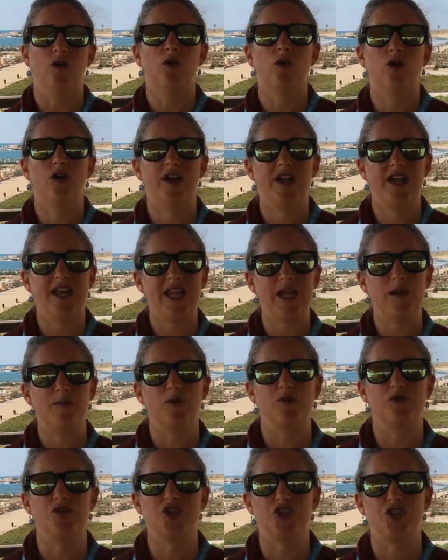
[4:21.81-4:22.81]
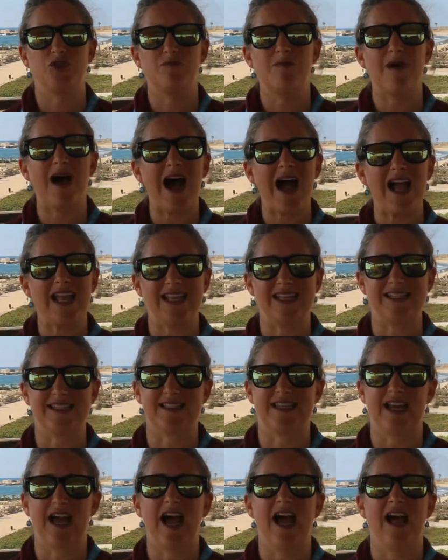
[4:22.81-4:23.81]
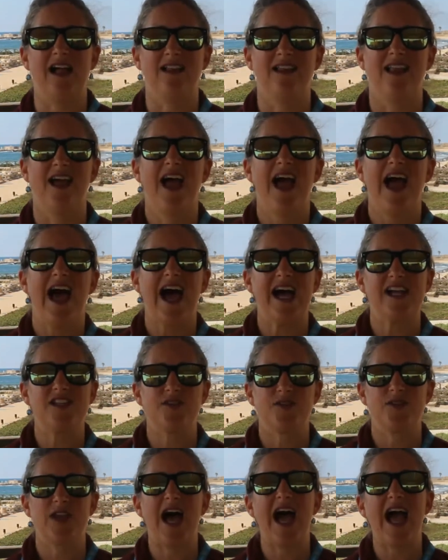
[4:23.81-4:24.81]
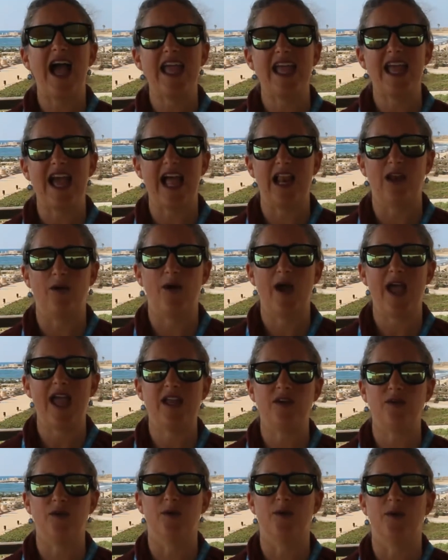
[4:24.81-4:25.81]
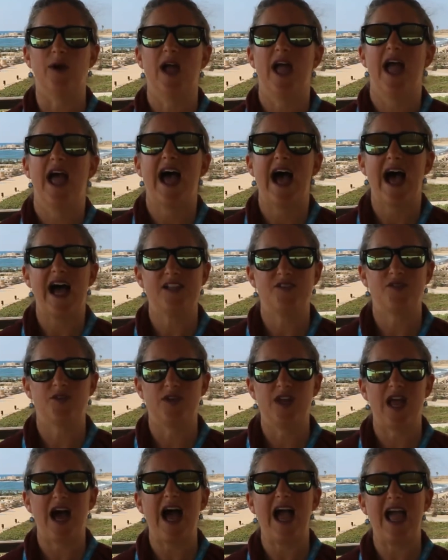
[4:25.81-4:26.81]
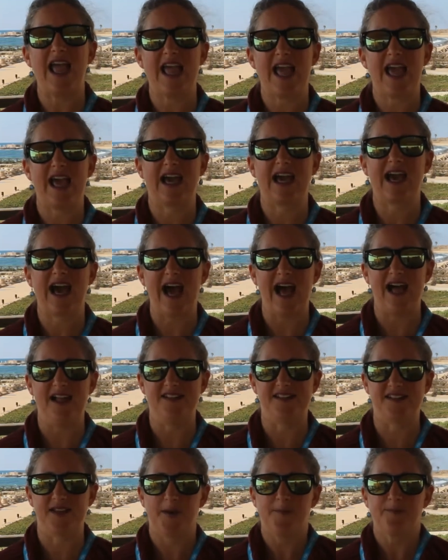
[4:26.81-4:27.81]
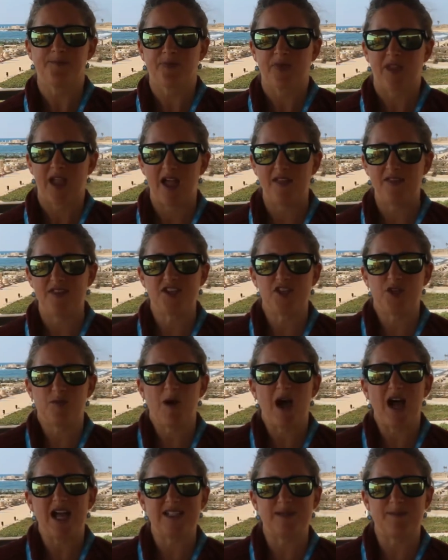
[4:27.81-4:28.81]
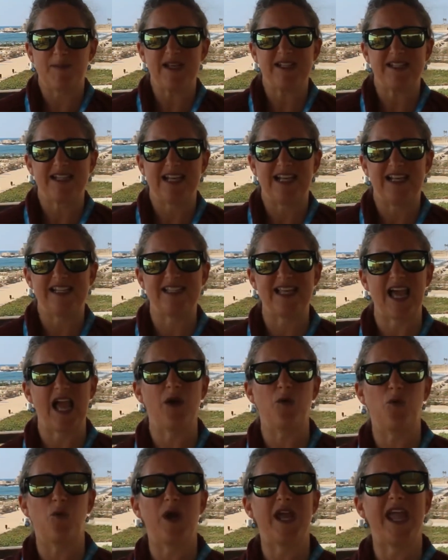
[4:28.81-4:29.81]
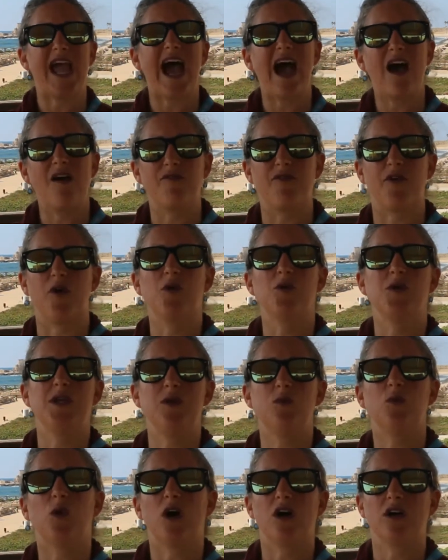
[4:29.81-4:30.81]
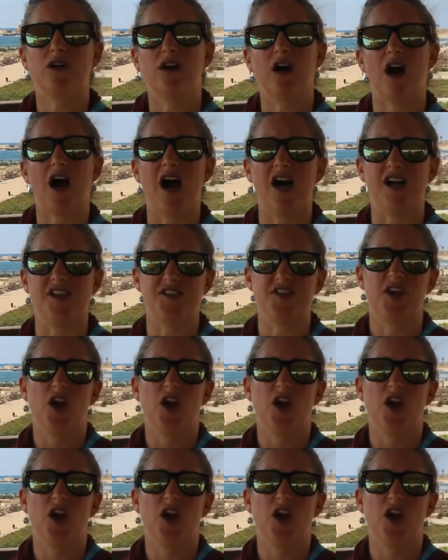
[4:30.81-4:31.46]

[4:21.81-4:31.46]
Or in Hebrew, Shema Yisrael, Adonai Eloheinu, Adonai Echad. And the Shema is basically saying we have only one God.